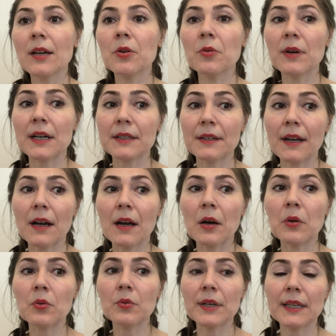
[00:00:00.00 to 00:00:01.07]
who are
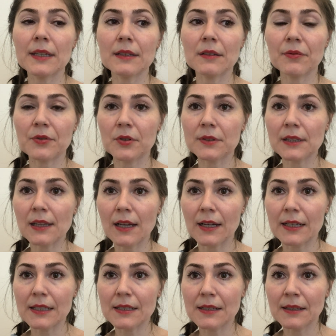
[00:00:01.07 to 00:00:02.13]
now in the front
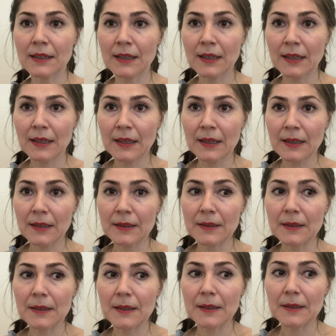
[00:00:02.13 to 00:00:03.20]
line
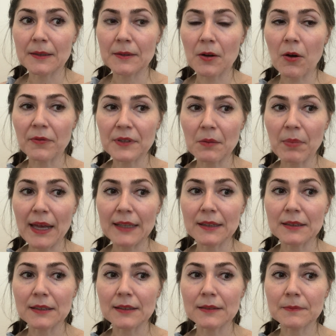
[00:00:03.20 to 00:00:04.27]
of the
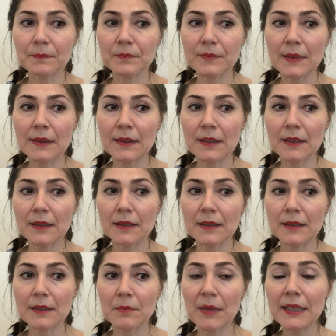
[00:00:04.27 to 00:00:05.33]
battle.
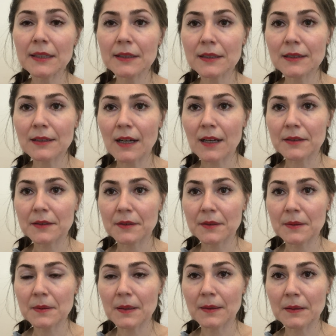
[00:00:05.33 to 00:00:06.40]
The medical
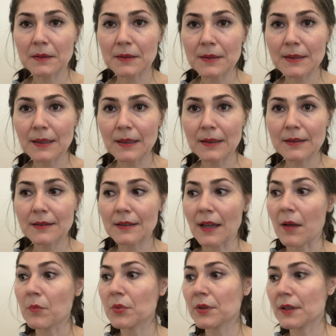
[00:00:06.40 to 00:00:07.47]
doctors, the nurses,
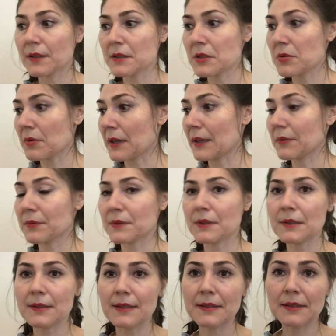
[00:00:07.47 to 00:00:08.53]
ambulance
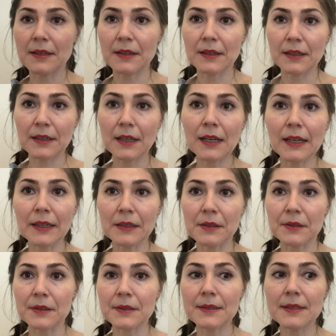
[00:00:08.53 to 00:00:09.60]
drivers,
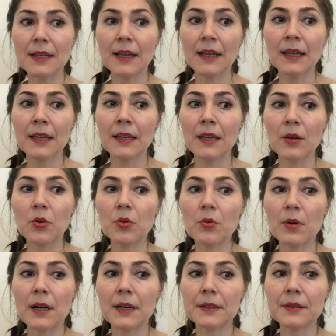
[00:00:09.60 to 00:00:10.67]
cleaners,
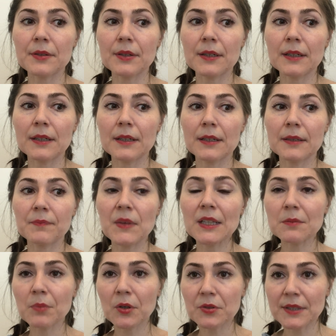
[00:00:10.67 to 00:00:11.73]
who are
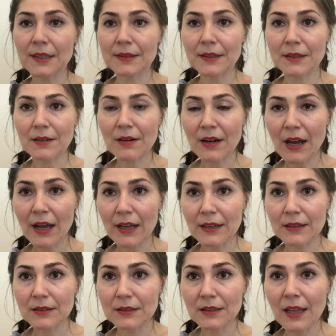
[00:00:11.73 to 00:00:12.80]
exposing their
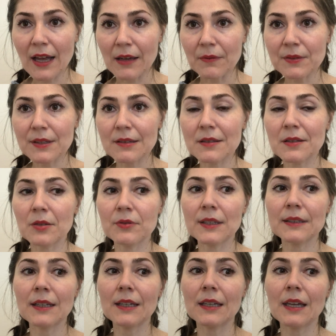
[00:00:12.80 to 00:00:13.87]
lives so
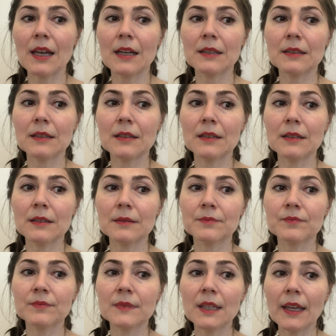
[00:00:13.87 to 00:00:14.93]
that they can
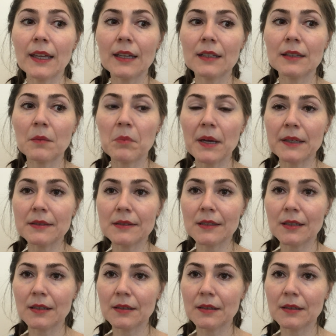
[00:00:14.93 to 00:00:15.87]
take the best